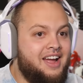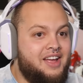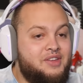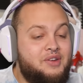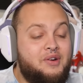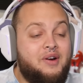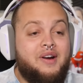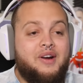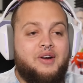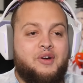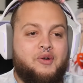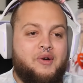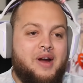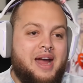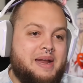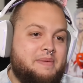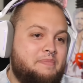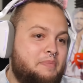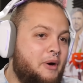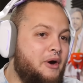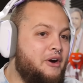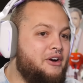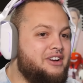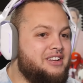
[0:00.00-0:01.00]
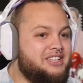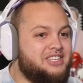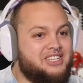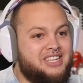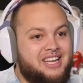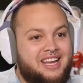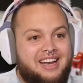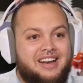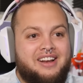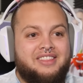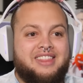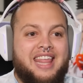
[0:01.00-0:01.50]
You're a great
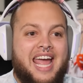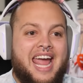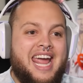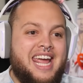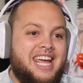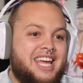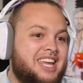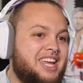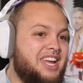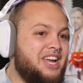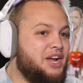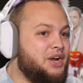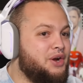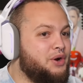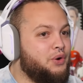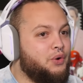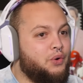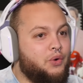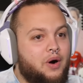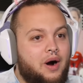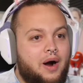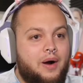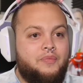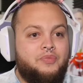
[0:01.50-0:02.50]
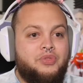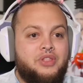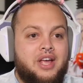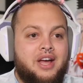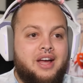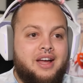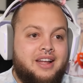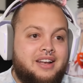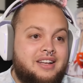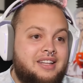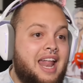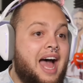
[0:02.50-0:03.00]
person! Thank you!
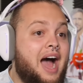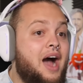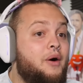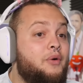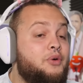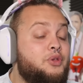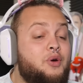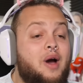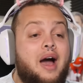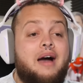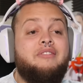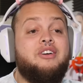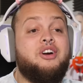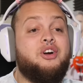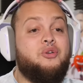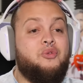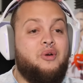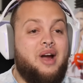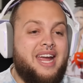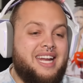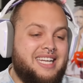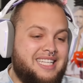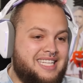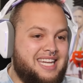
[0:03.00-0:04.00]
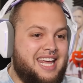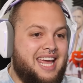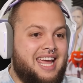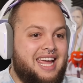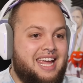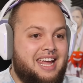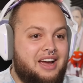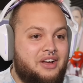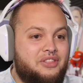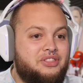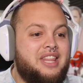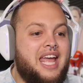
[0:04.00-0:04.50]
Now you have a great
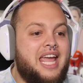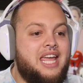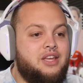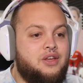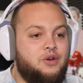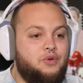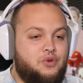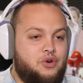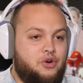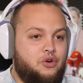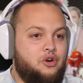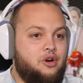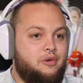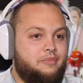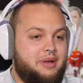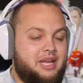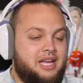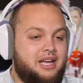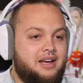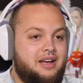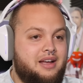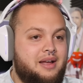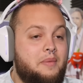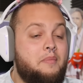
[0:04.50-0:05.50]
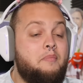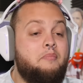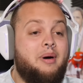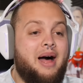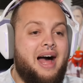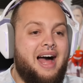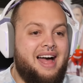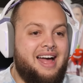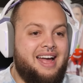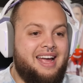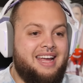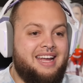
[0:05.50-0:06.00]
day! Thank you, Kirby.
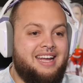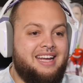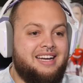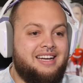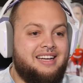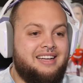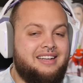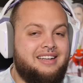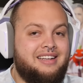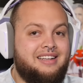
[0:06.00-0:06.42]
Bye!